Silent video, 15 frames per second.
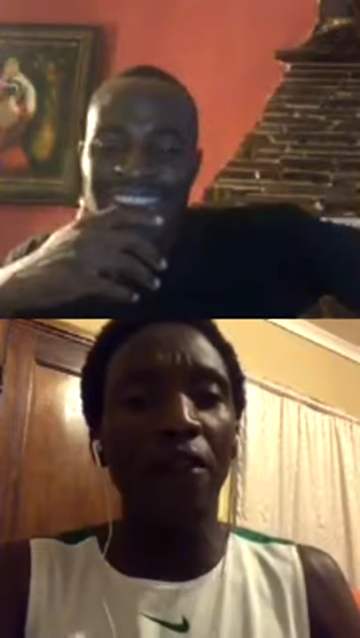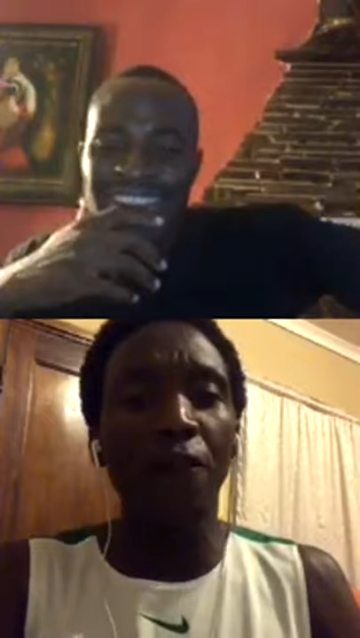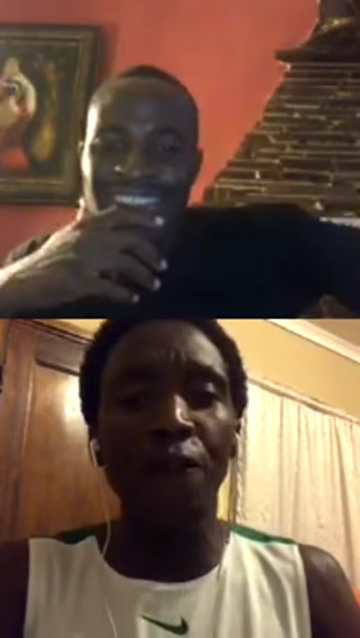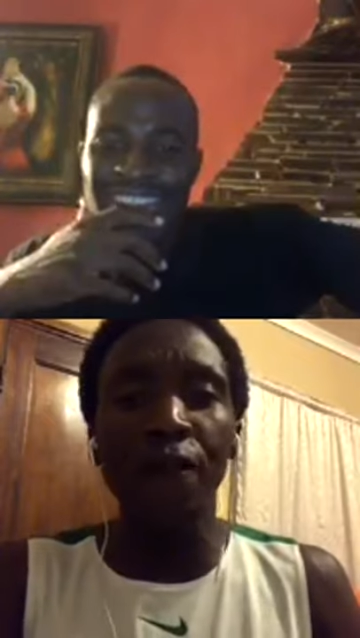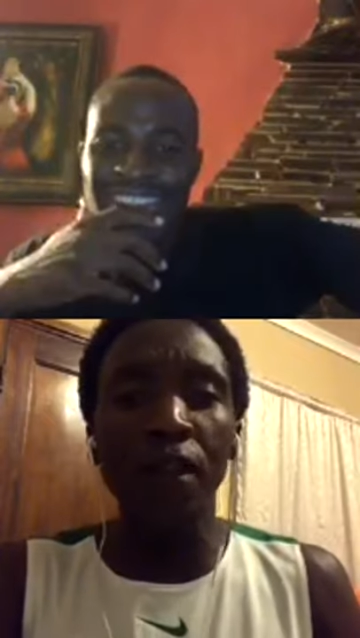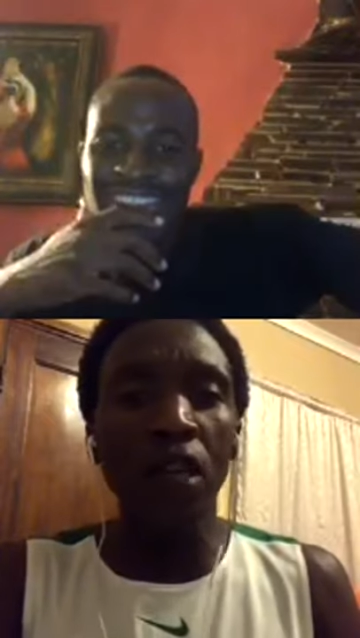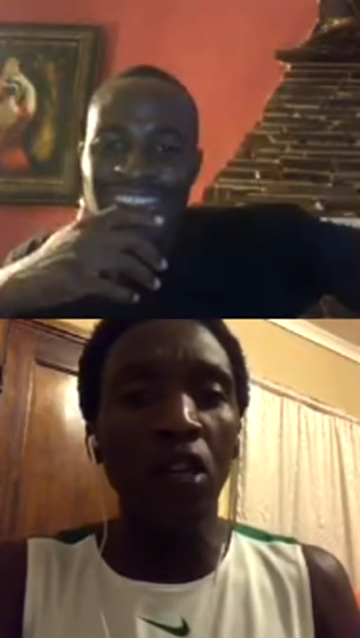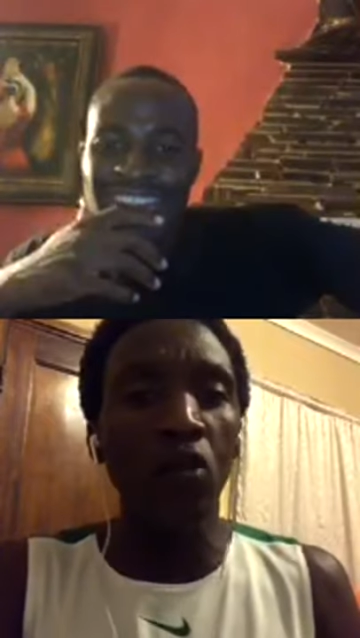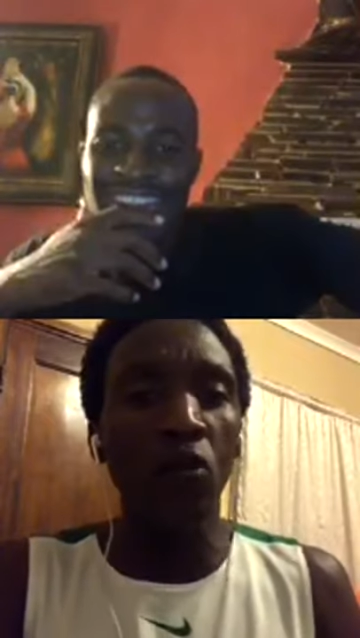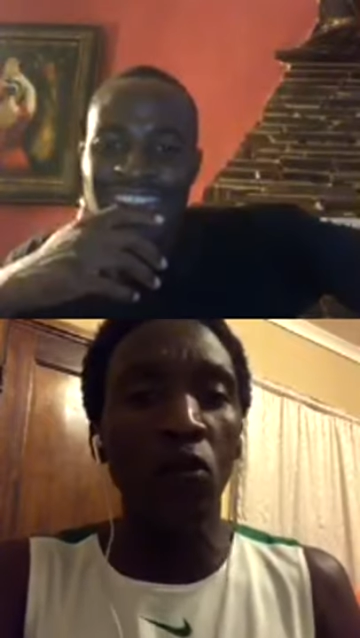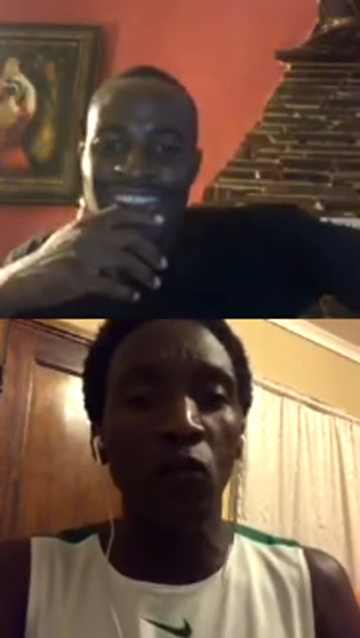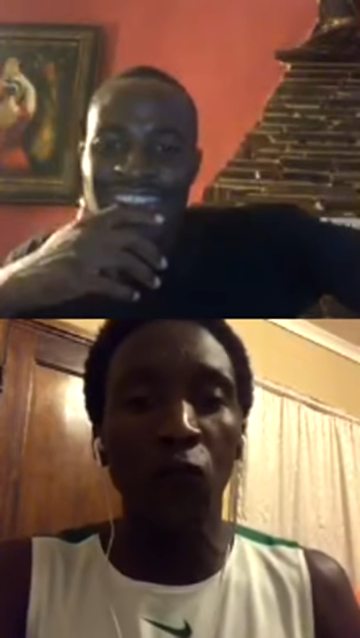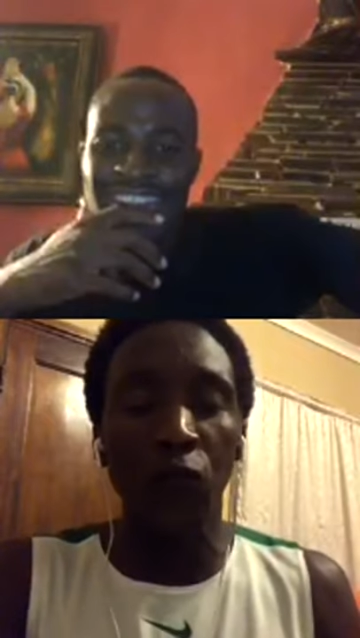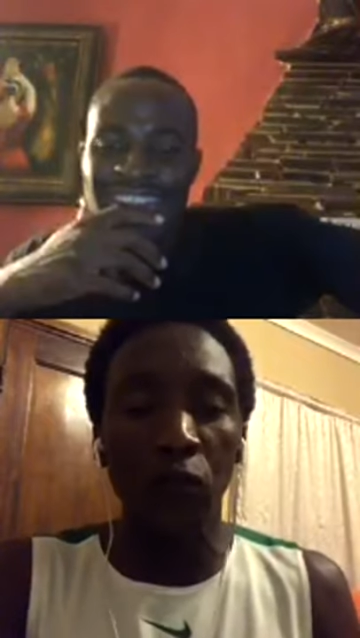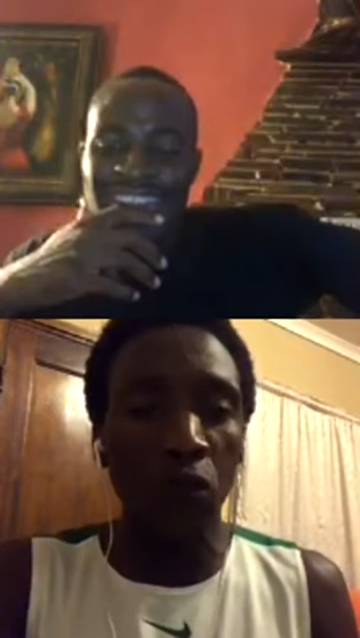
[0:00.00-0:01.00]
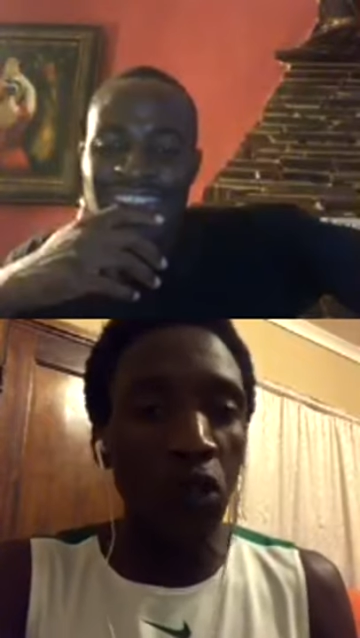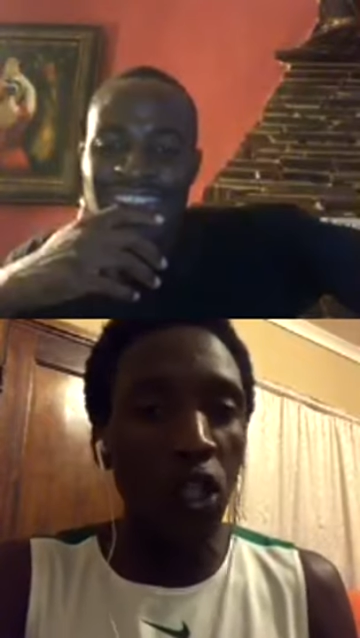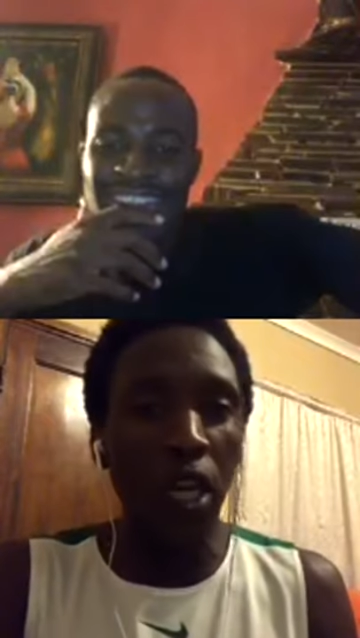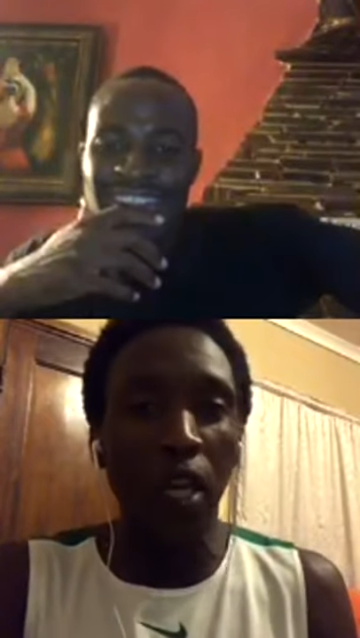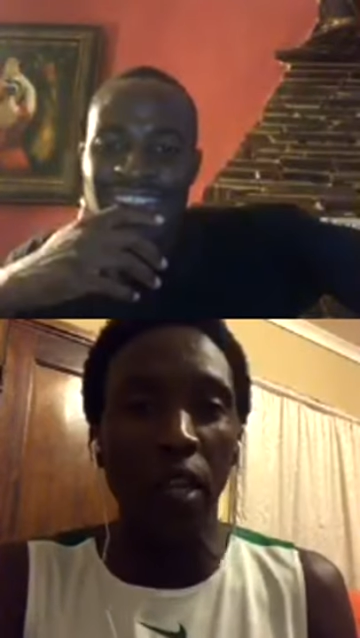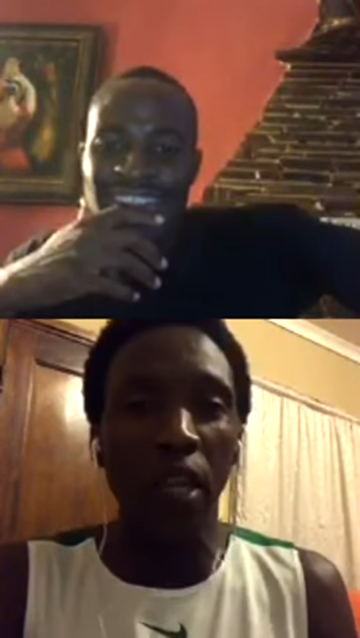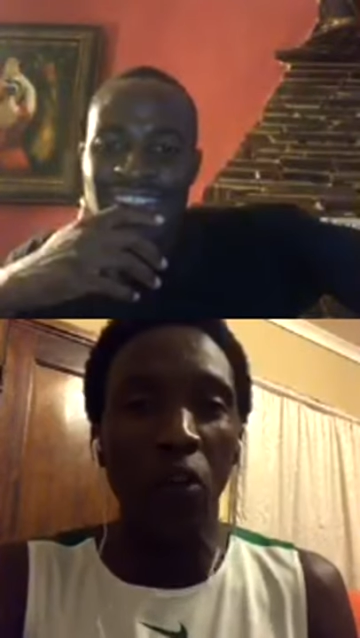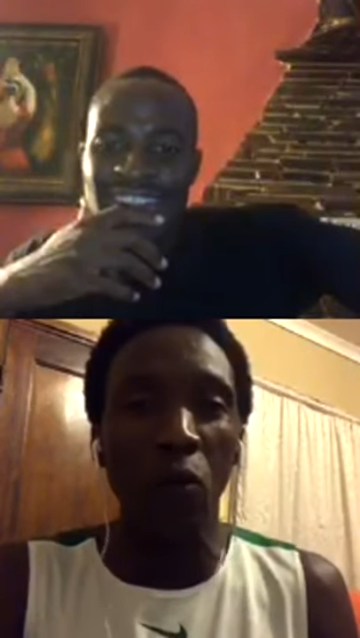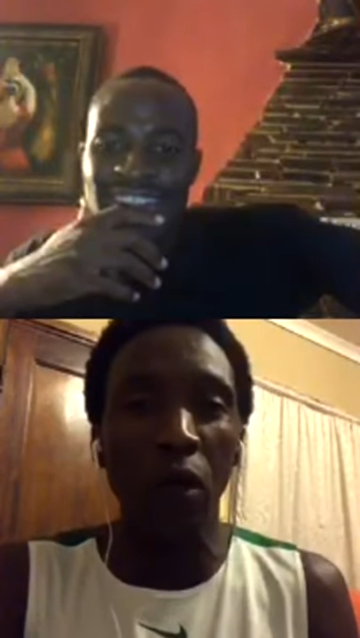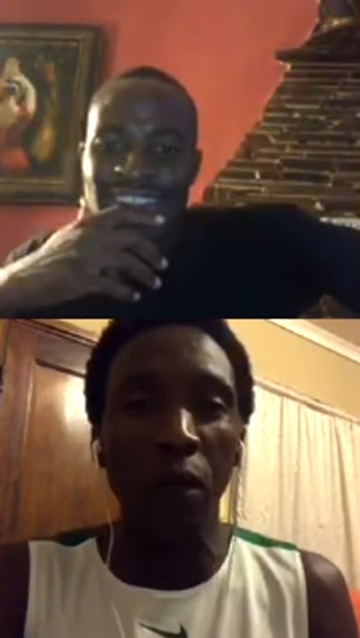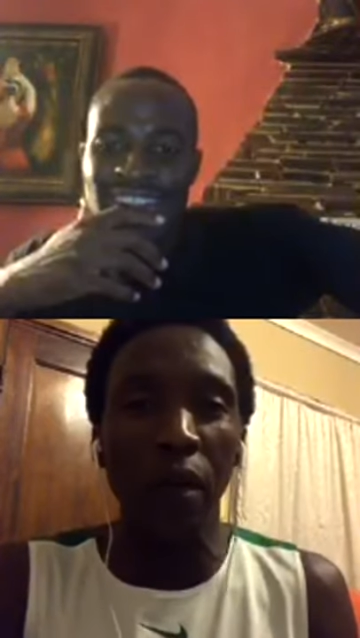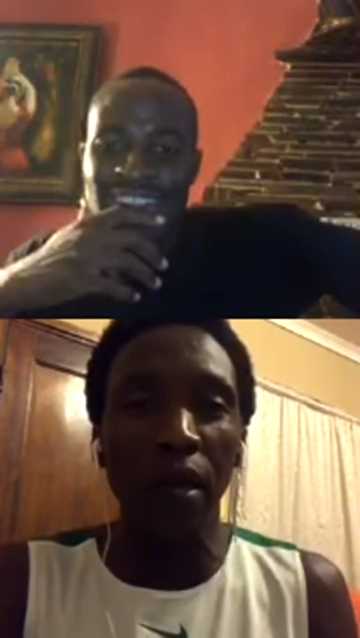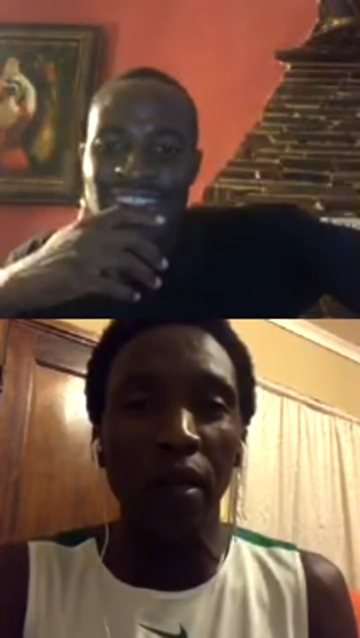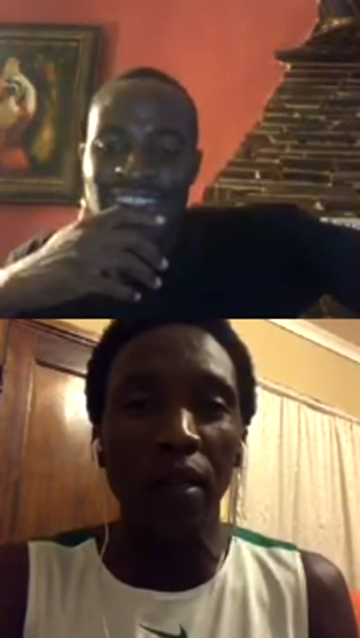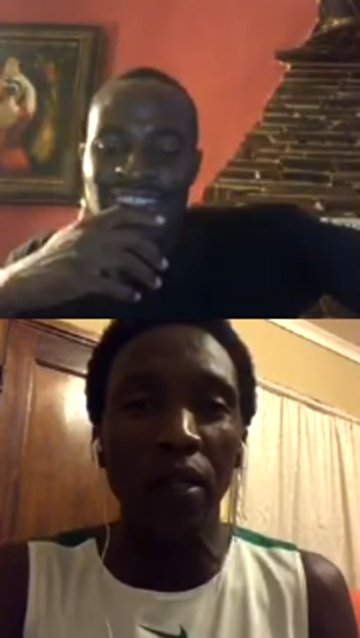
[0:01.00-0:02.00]
fear to share that with
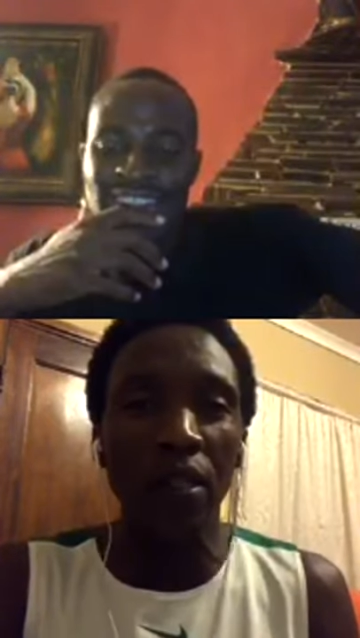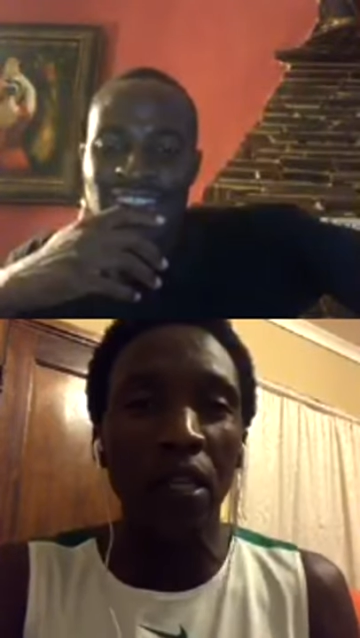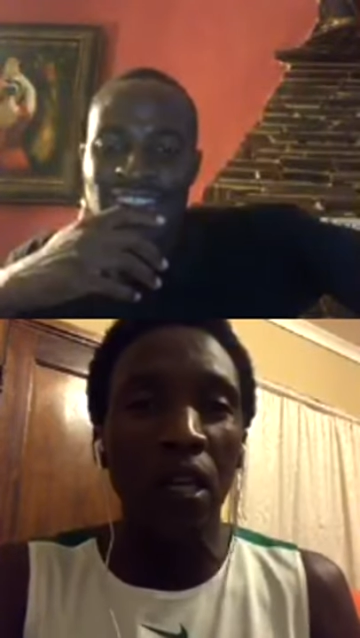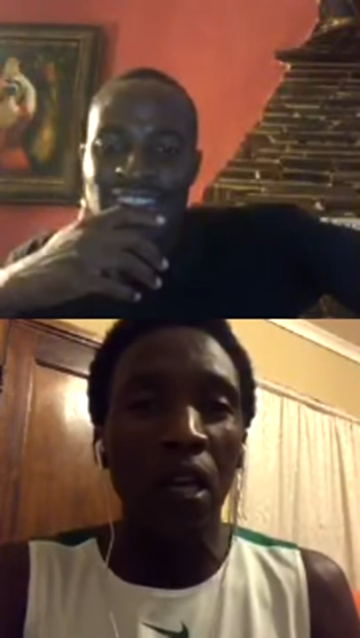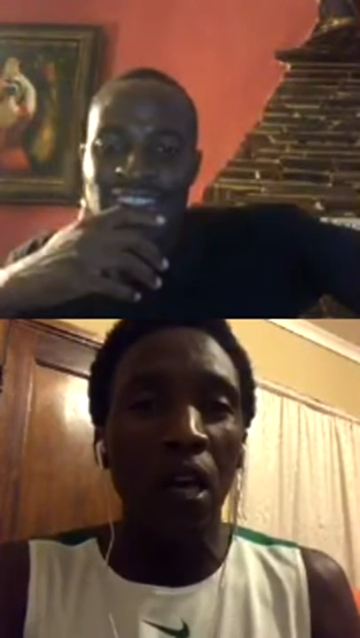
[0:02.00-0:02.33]
my kids.